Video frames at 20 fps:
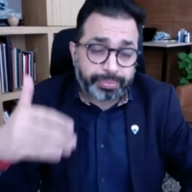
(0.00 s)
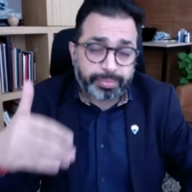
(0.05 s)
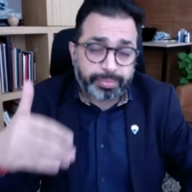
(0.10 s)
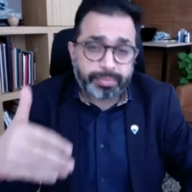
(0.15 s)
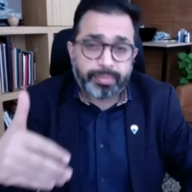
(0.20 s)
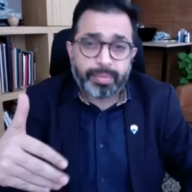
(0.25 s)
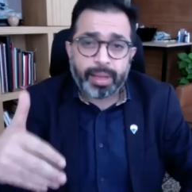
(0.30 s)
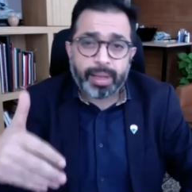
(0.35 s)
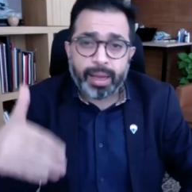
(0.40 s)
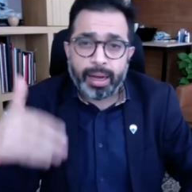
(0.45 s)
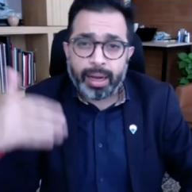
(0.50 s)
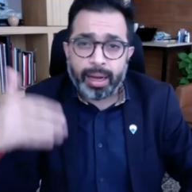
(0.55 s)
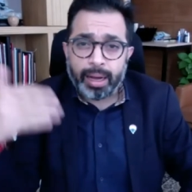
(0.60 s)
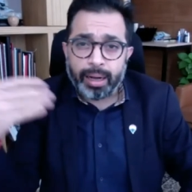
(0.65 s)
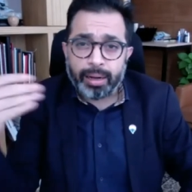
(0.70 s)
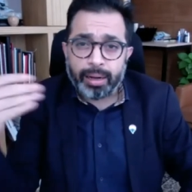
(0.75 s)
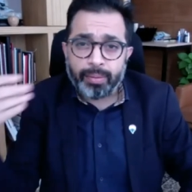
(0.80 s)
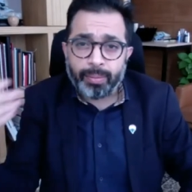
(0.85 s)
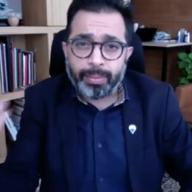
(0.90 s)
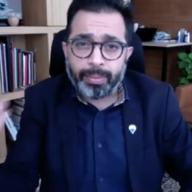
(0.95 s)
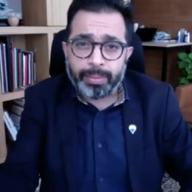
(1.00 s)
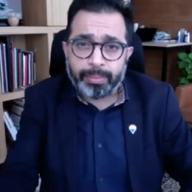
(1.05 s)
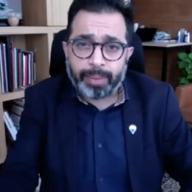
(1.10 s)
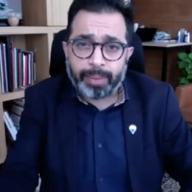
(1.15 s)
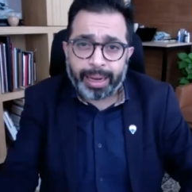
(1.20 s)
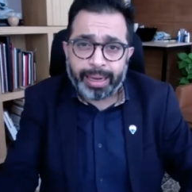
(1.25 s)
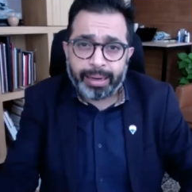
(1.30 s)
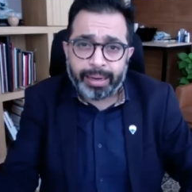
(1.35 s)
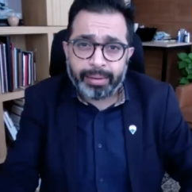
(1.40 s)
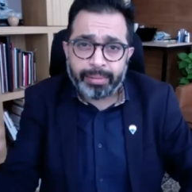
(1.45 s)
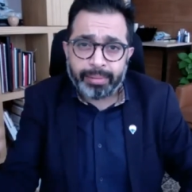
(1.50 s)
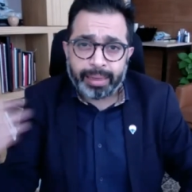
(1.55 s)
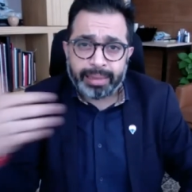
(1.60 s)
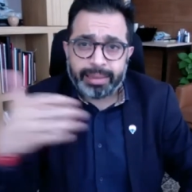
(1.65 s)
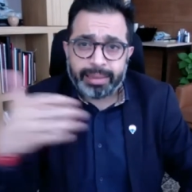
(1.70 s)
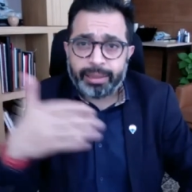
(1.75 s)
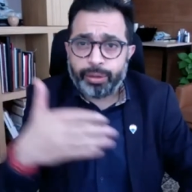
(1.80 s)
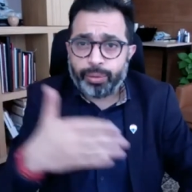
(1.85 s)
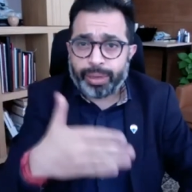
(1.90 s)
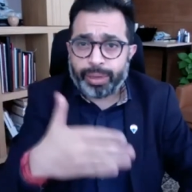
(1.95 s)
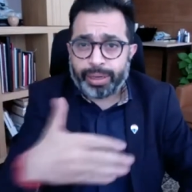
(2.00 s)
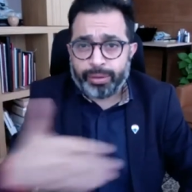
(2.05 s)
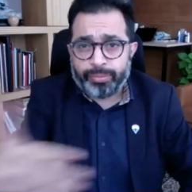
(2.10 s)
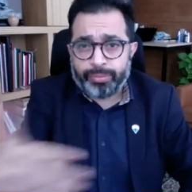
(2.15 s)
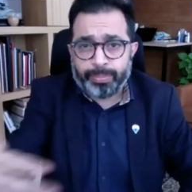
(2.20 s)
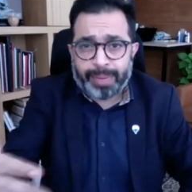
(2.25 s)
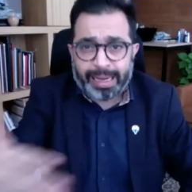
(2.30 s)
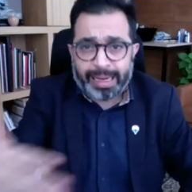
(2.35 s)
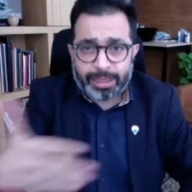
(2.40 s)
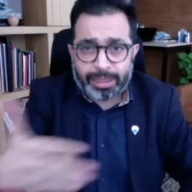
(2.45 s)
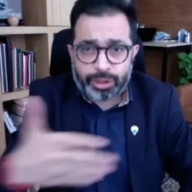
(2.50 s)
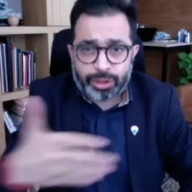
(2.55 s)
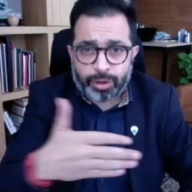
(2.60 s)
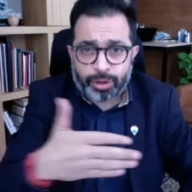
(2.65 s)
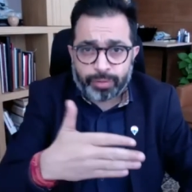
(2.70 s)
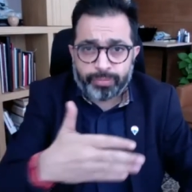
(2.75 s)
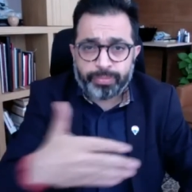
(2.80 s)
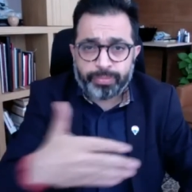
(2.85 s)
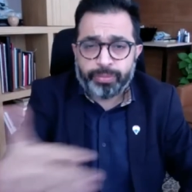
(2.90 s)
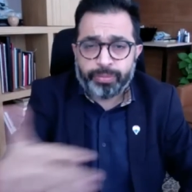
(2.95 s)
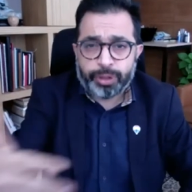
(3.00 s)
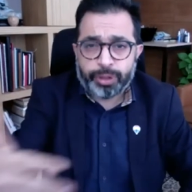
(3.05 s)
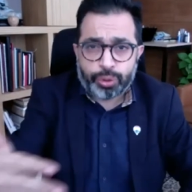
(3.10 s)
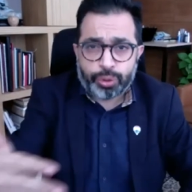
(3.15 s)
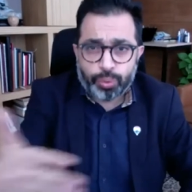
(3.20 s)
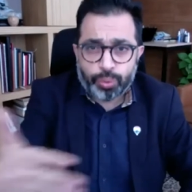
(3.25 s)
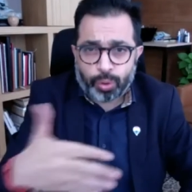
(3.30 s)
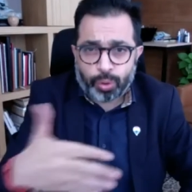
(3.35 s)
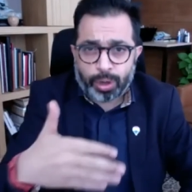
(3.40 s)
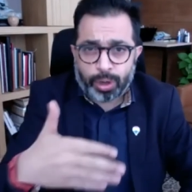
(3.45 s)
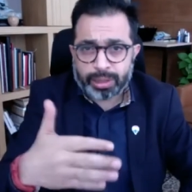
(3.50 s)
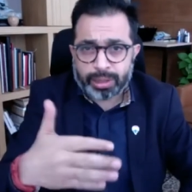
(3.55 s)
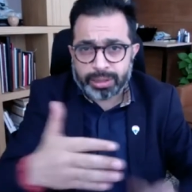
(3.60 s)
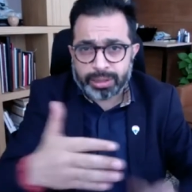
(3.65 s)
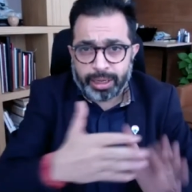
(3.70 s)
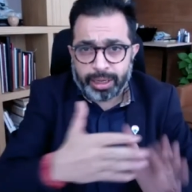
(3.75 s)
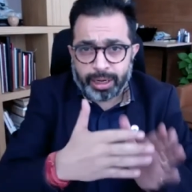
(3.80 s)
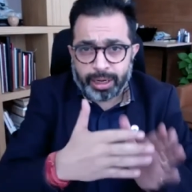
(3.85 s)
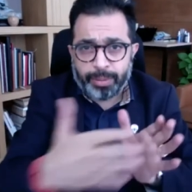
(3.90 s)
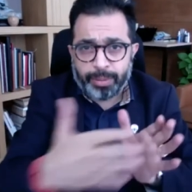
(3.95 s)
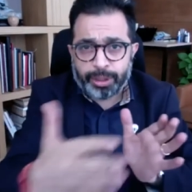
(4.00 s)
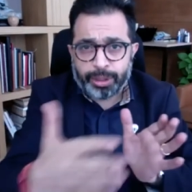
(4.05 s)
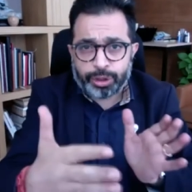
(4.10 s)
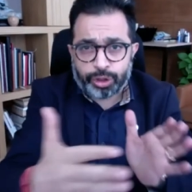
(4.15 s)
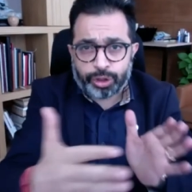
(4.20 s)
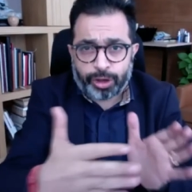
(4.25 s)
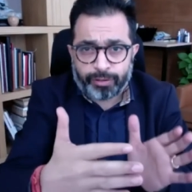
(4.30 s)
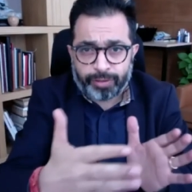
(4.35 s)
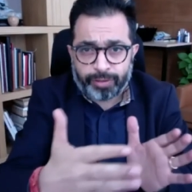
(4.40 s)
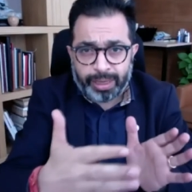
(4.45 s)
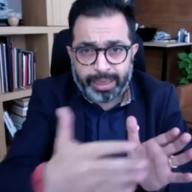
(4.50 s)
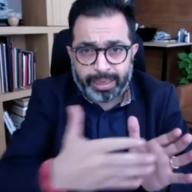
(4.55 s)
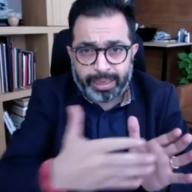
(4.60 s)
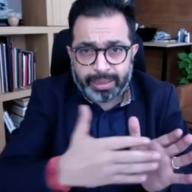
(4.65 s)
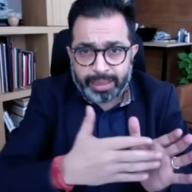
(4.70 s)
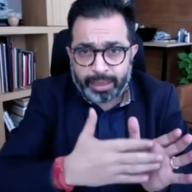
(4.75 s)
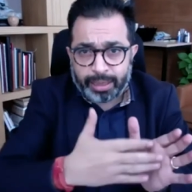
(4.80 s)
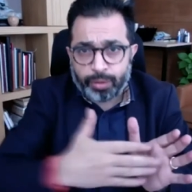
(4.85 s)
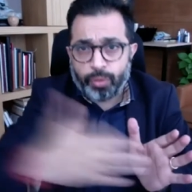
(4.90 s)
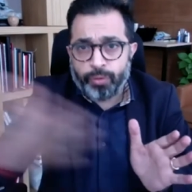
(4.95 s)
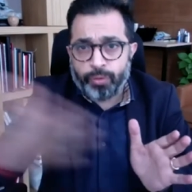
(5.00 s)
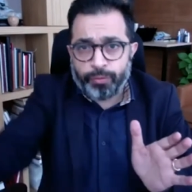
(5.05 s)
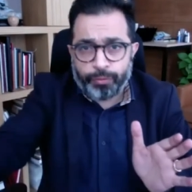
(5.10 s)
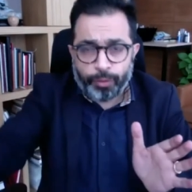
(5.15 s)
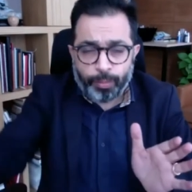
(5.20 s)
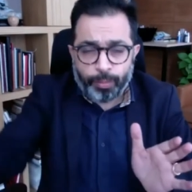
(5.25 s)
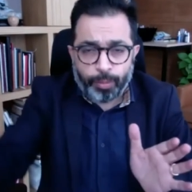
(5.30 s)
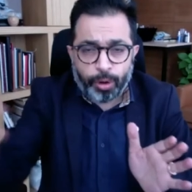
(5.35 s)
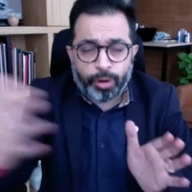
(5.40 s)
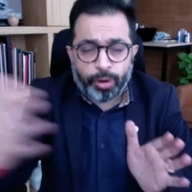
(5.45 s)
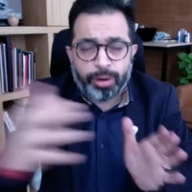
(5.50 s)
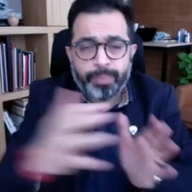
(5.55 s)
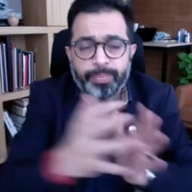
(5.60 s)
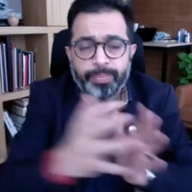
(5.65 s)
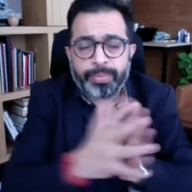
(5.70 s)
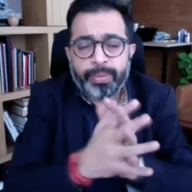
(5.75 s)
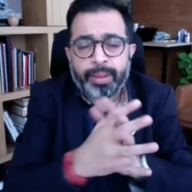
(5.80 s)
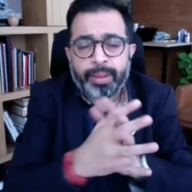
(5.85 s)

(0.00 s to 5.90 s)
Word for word: Uh, while I think you can place your first two quarters a little bit softly and then go full blown.